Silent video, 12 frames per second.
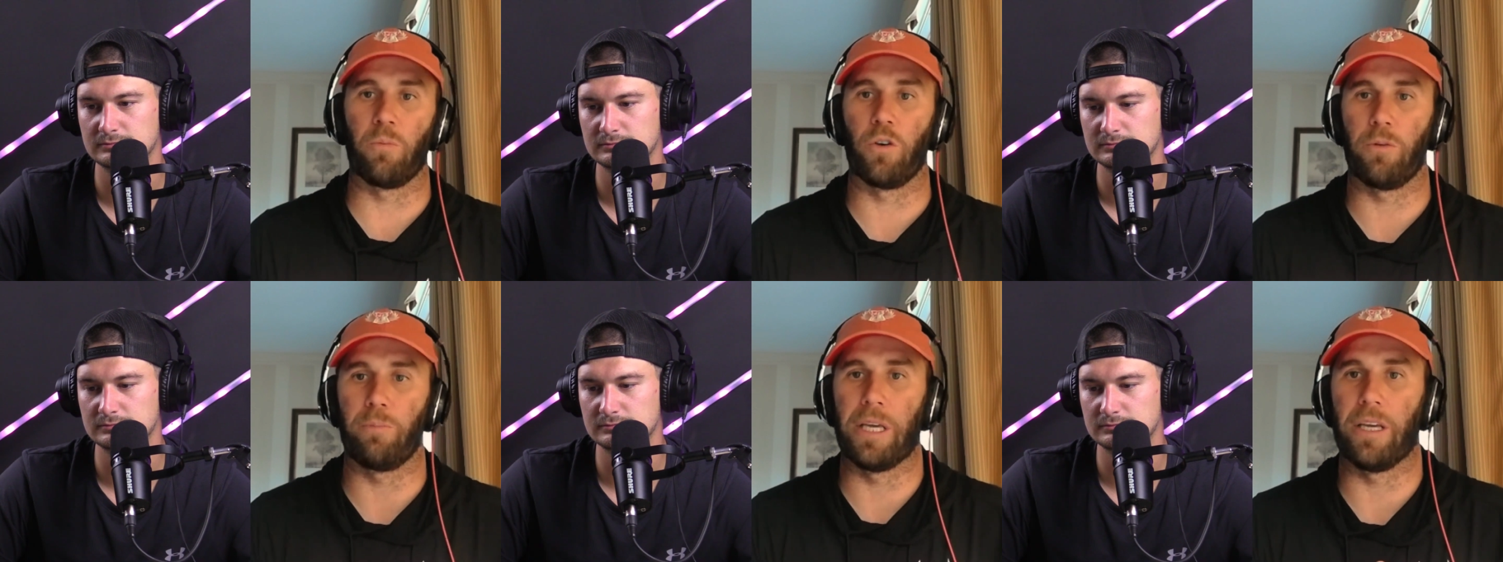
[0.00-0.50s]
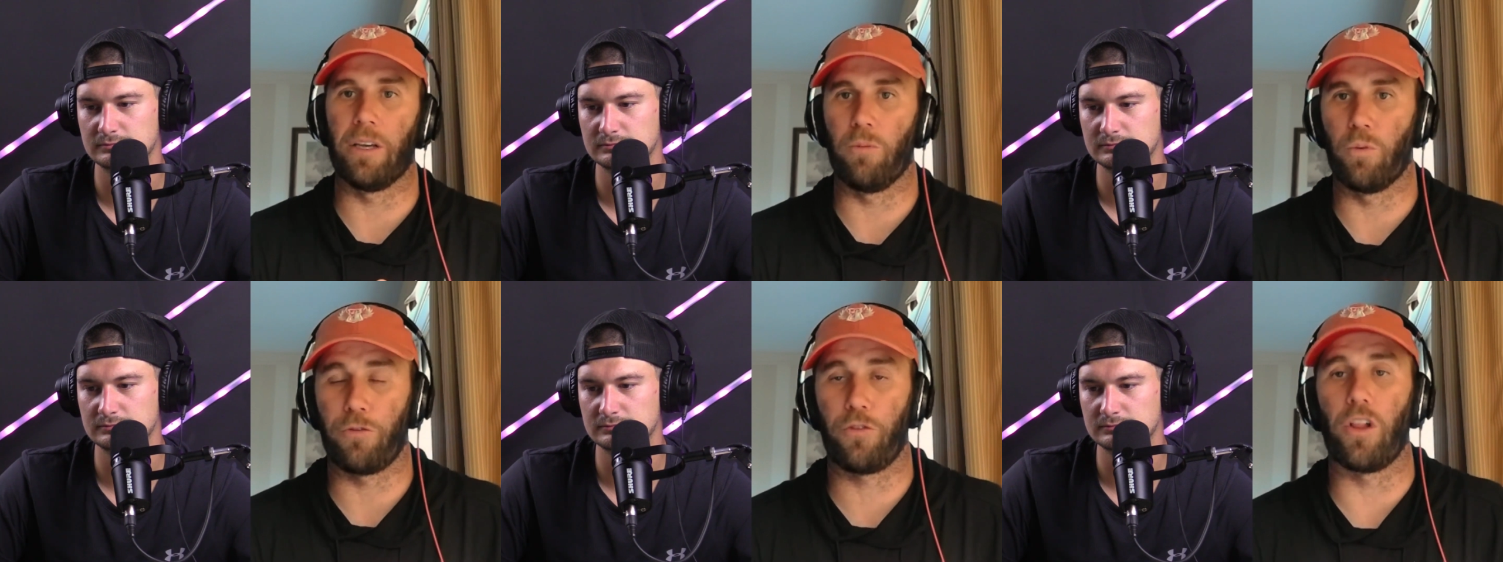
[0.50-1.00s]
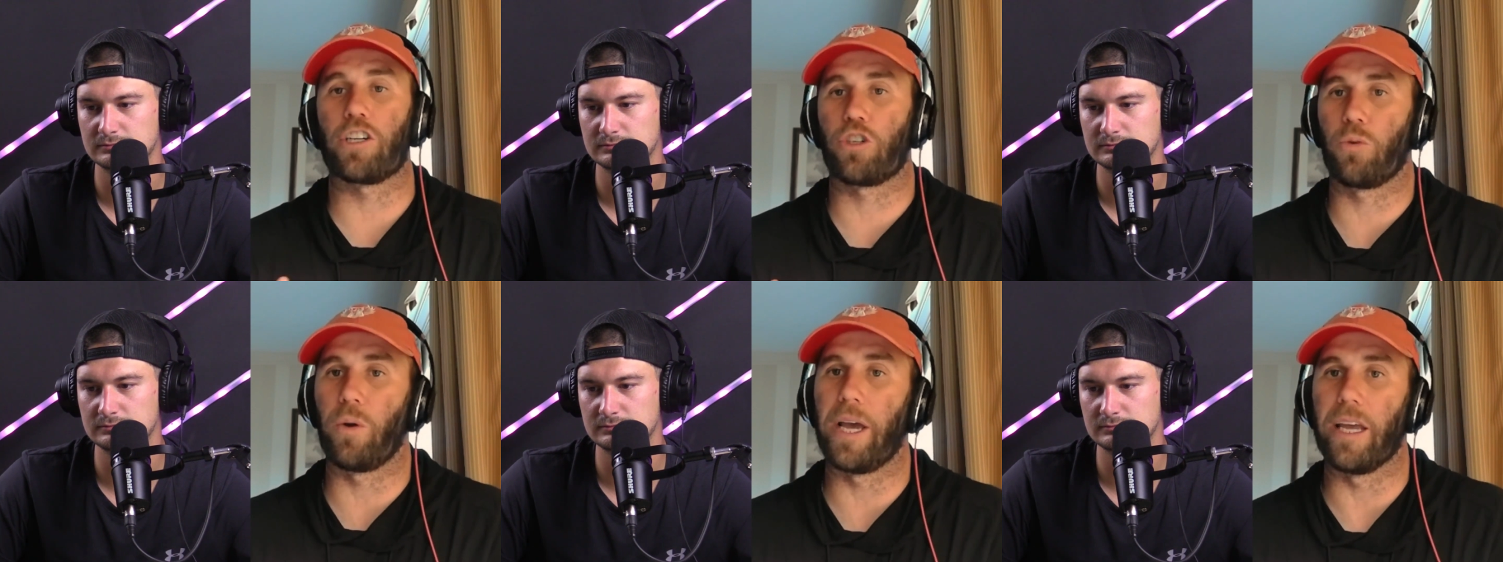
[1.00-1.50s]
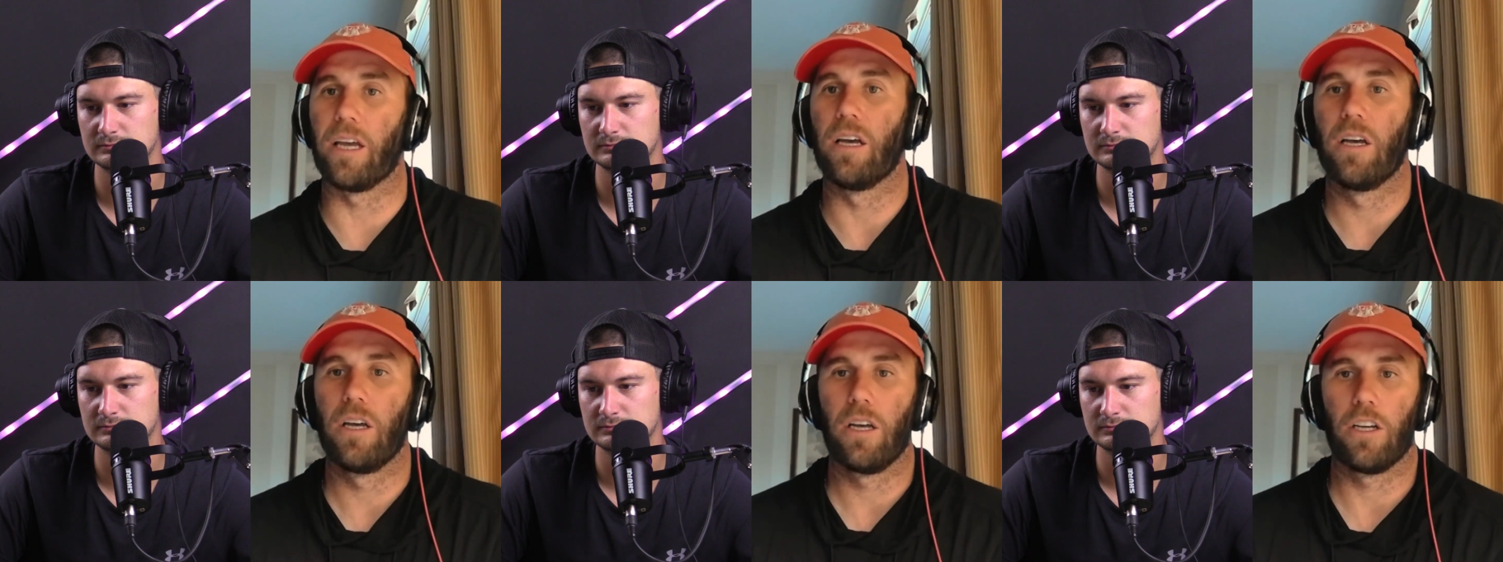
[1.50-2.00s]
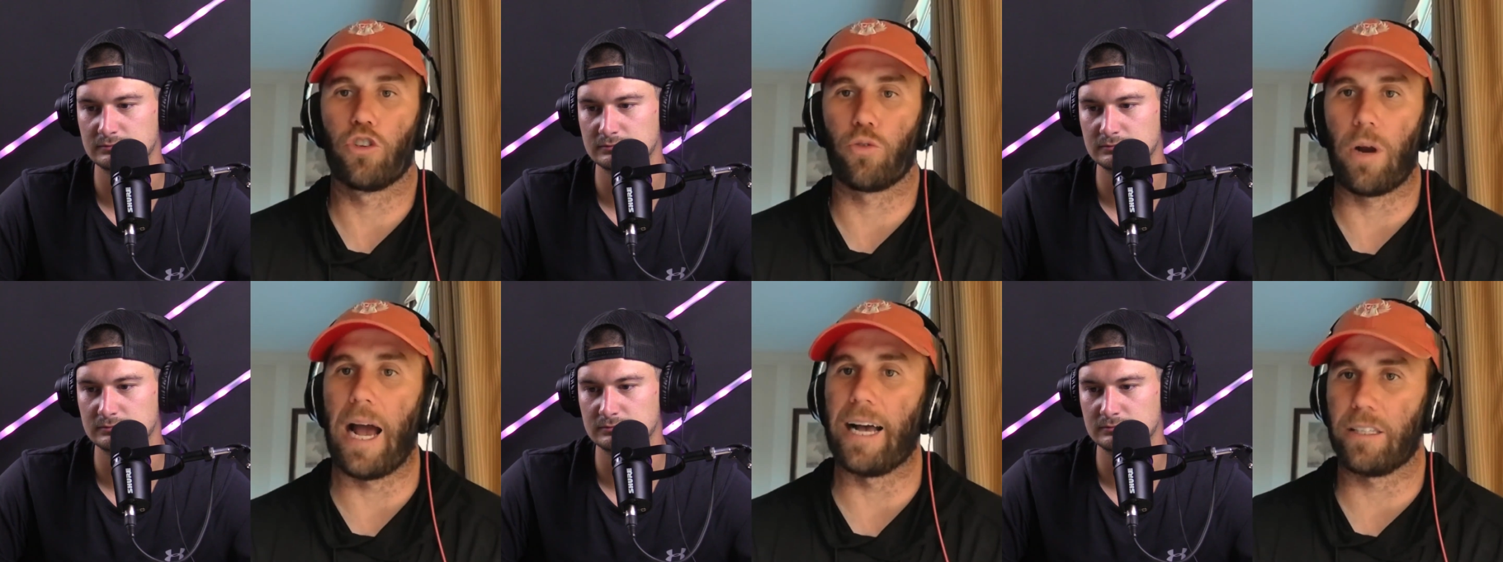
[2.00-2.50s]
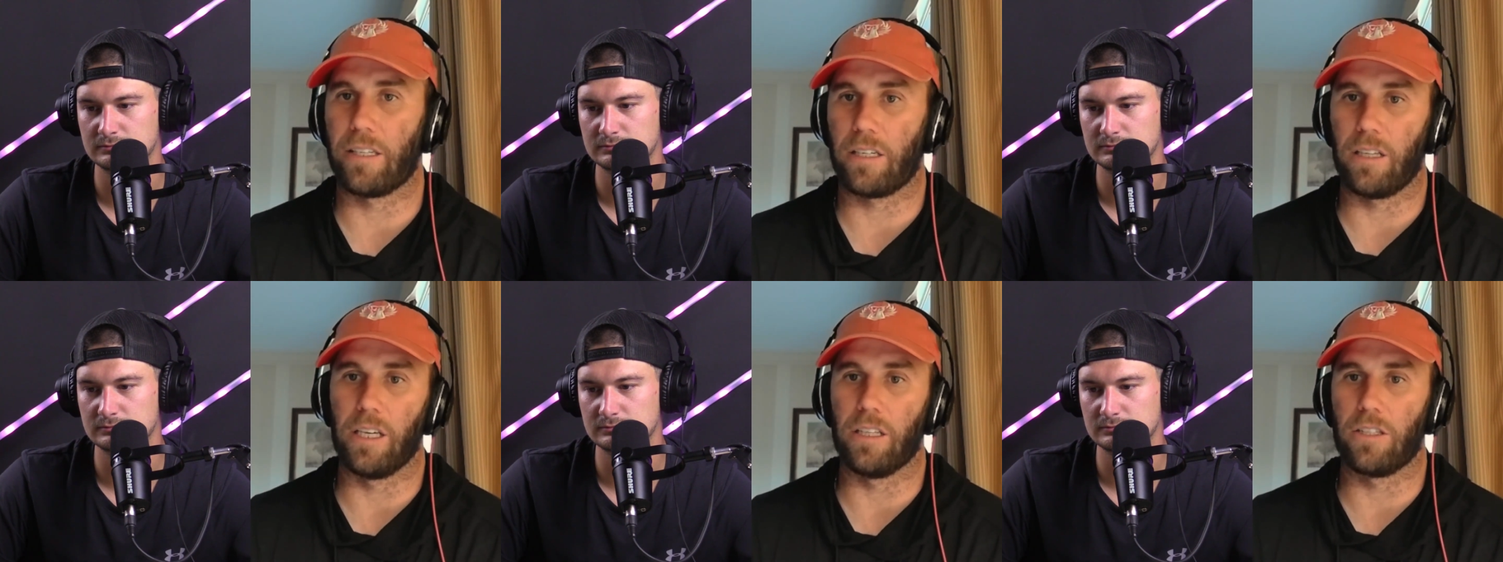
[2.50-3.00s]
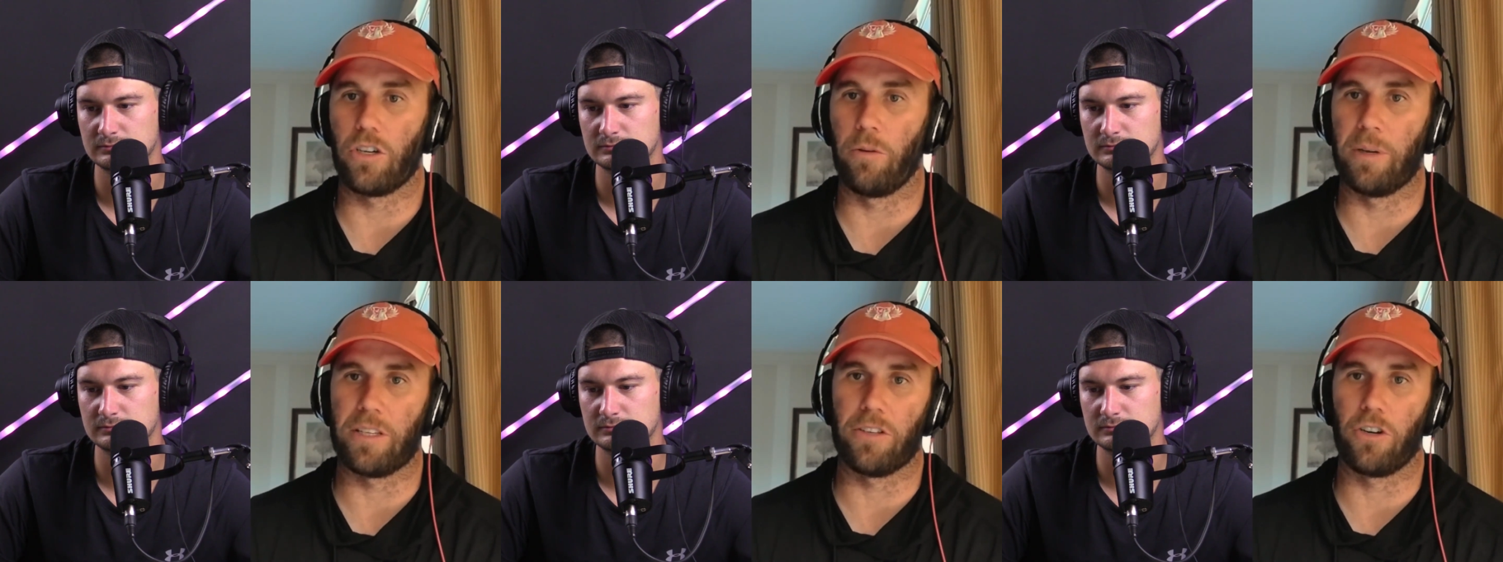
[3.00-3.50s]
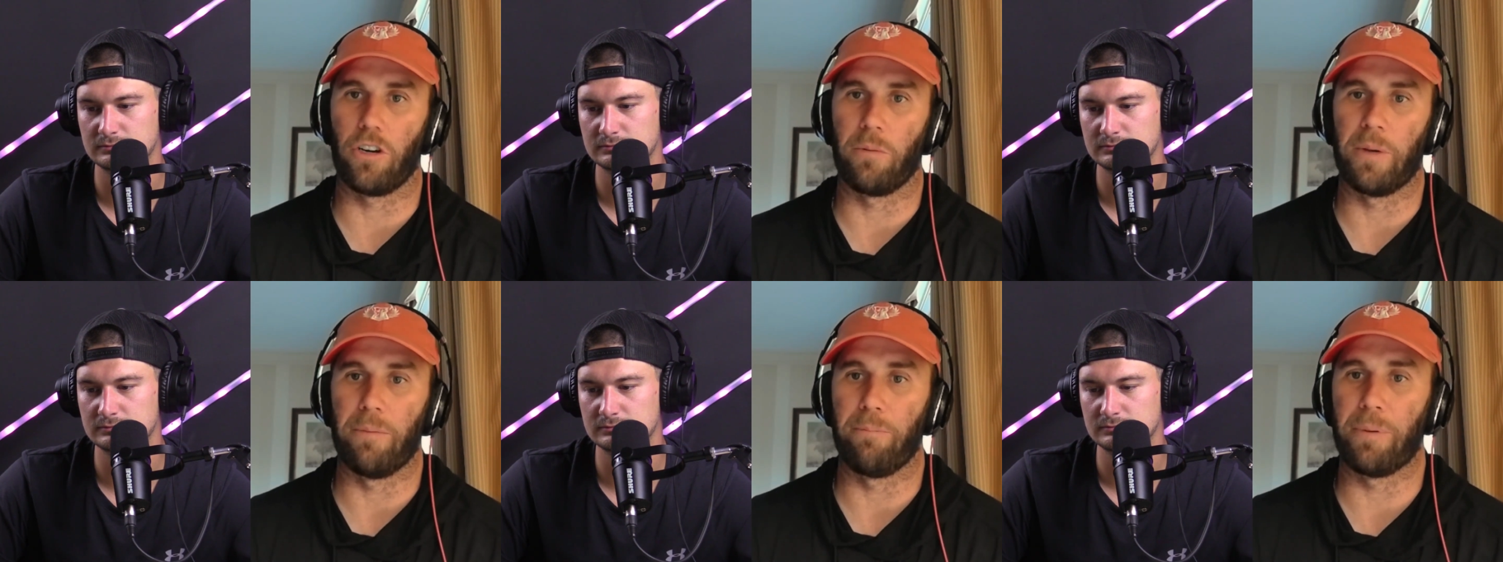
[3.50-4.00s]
Speaker 1: would be would fluctuate drastically tournament to tournament